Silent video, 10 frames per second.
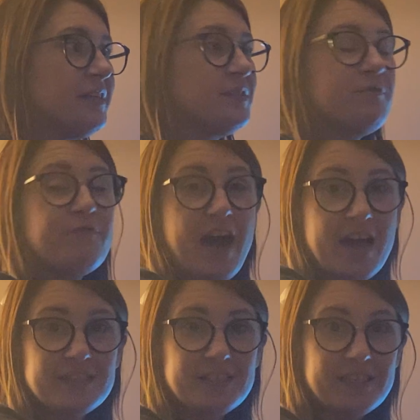is the
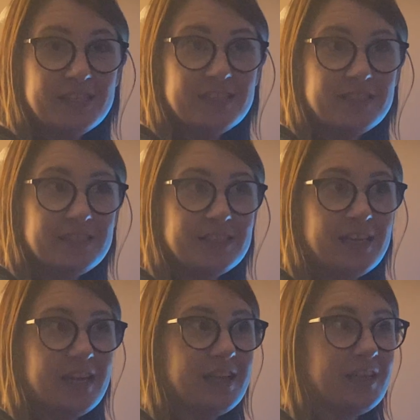fastest
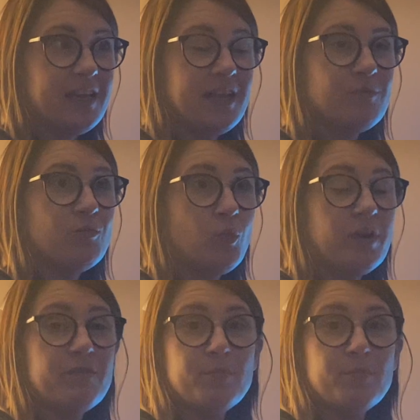and one of the